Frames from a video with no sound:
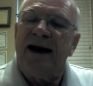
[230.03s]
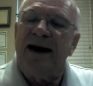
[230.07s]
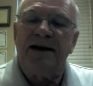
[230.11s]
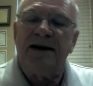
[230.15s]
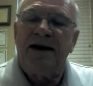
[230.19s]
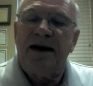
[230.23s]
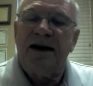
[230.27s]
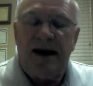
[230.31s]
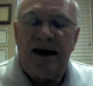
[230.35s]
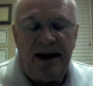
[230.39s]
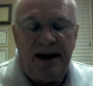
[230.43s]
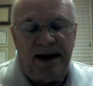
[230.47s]

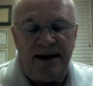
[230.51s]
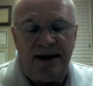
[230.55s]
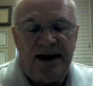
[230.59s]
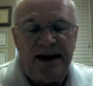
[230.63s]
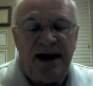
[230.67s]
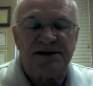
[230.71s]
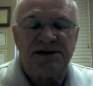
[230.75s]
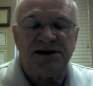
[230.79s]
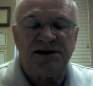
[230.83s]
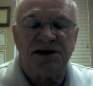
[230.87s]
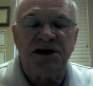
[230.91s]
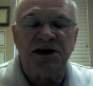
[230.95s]
and
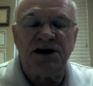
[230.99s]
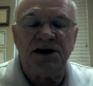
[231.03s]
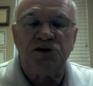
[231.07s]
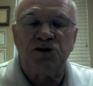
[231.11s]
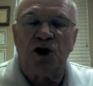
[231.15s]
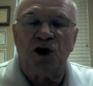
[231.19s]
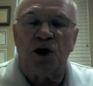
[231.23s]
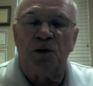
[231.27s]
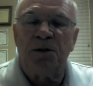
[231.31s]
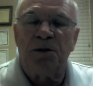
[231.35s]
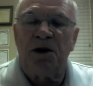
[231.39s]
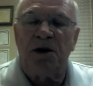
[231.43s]
it's
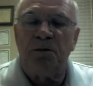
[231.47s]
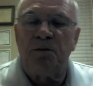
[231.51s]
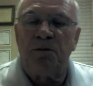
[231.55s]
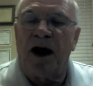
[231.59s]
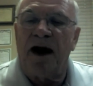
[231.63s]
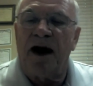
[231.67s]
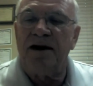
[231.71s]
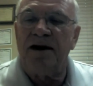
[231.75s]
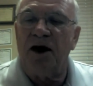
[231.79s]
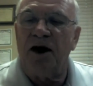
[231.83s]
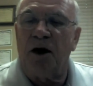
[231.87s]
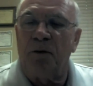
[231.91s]
determined
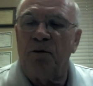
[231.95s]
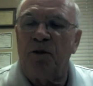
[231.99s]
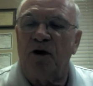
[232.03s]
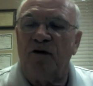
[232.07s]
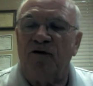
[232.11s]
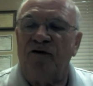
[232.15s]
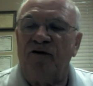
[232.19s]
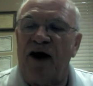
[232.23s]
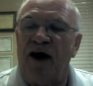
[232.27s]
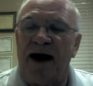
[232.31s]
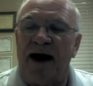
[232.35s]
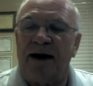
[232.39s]
by a number
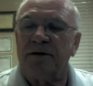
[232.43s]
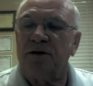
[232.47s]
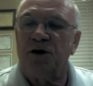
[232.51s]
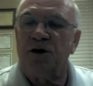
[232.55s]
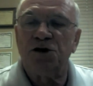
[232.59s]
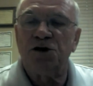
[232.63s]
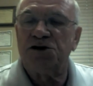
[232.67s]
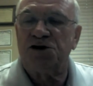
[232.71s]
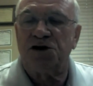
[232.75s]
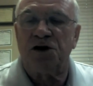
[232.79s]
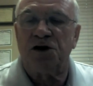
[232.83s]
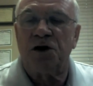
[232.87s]
of
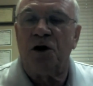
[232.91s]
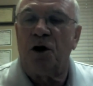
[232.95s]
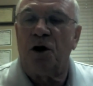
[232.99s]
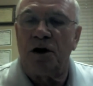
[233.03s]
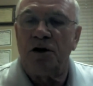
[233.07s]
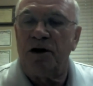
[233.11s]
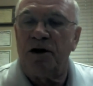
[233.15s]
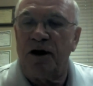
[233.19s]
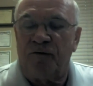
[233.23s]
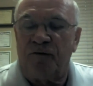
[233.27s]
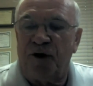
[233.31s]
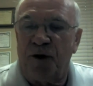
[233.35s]
factors. There are
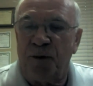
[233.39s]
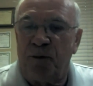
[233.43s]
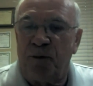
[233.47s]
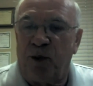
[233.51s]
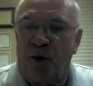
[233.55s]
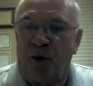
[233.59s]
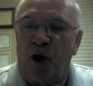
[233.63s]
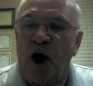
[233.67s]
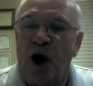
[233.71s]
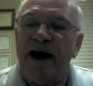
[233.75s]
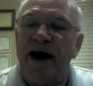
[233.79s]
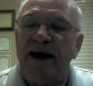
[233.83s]
different
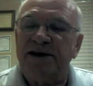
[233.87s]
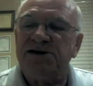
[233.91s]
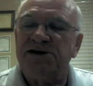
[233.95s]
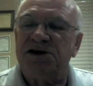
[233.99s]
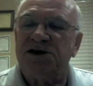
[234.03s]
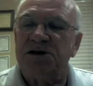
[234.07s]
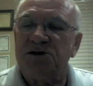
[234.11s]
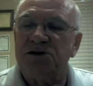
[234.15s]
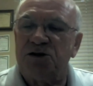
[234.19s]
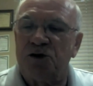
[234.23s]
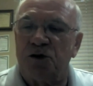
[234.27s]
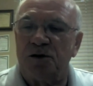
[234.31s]
breaks
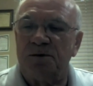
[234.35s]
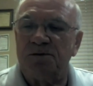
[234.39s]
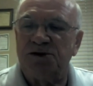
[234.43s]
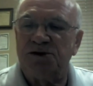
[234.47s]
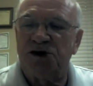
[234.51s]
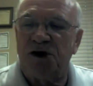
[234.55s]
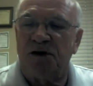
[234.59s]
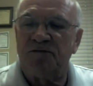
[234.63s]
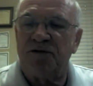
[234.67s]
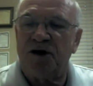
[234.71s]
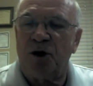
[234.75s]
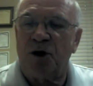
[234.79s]
in
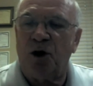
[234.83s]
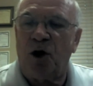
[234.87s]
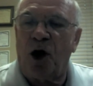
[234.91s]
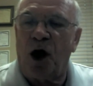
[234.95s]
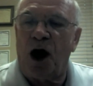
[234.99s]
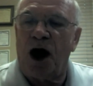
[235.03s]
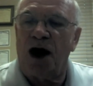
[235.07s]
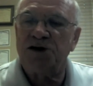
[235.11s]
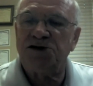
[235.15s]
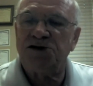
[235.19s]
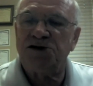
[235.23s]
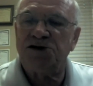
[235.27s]
terms of the
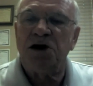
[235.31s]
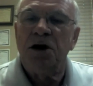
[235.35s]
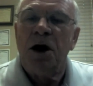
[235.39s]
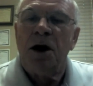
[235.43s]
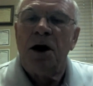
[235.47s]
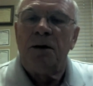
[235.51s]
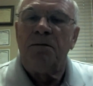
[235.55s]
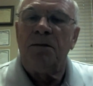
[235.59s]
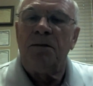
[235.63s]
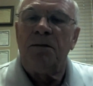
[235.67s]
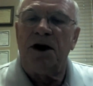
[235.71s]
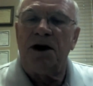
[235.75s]
costs,
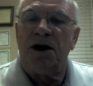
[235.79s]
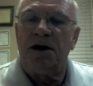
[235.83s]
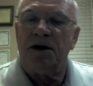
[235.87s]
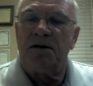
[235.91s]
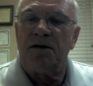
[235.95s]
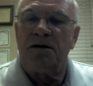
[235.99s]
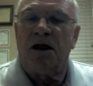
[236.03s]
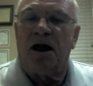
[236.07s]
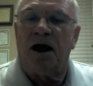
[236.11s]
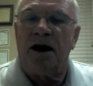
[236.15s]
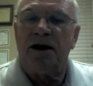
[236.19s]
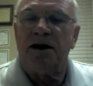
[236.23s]

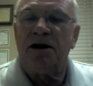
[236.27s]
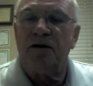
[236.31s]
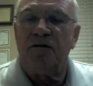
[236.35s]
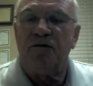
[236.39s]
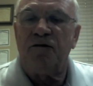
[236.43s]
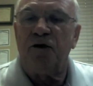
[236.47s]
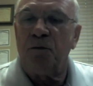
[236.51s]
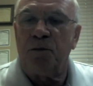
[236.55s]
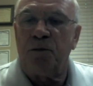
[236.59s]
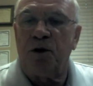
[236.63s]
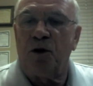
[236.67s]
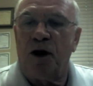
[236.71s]
meaning like
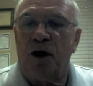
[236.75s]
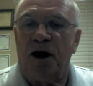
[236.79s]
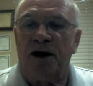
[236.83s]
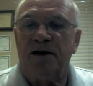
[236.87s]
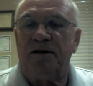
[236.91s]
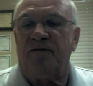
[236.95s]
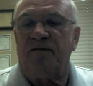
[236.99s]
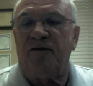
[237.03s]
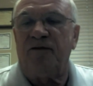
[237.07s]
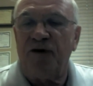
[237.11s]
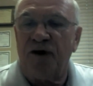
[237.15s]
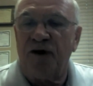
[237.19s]
if you
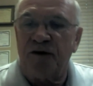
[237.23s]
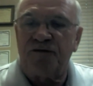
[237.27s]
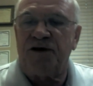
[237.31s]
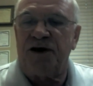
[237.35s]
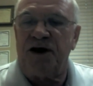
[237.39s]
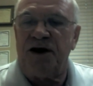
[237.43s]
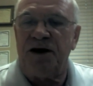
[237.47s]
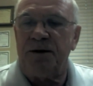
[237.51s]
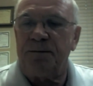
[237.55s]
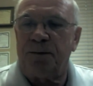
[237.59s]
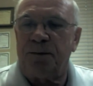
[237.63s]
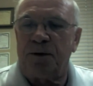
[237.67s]
put
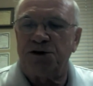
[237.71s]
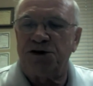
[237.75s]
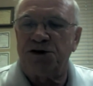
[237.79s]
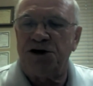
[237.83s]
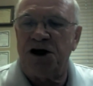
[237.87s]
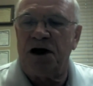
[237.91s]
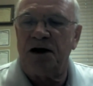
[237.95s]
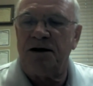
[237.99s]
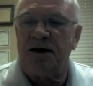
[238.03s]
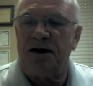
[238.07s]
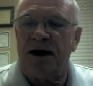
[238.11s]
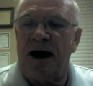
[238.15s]

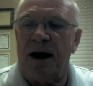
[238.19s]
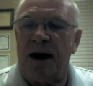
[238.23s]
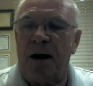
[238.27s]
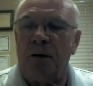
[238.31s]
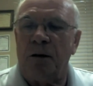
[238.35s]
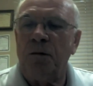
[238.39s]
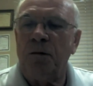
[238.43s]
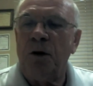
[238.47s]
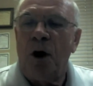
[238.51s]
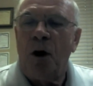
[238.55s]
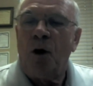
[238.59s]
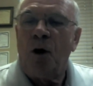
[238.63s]
15%
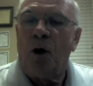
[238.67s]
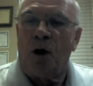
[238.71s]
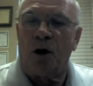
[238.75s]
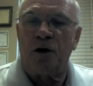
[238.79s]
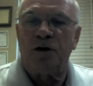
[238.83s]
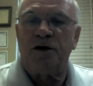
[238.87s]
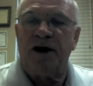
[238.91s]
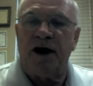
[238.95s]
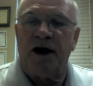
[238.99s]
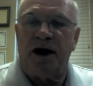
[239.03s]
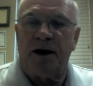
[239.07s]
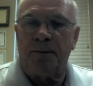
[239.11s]
down
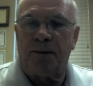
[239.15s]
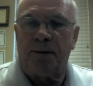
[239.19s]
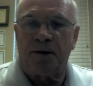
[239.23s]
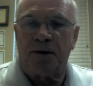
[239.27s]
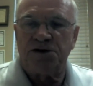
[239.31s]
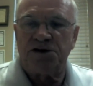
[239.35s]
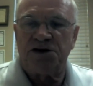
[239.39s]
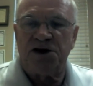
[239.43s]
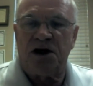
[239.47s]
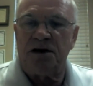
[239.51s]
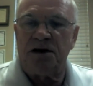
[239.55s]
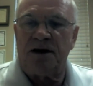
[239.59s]
or
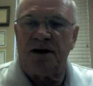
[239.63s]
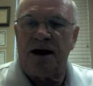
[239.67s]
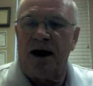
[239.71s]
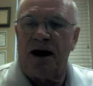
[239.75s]
10%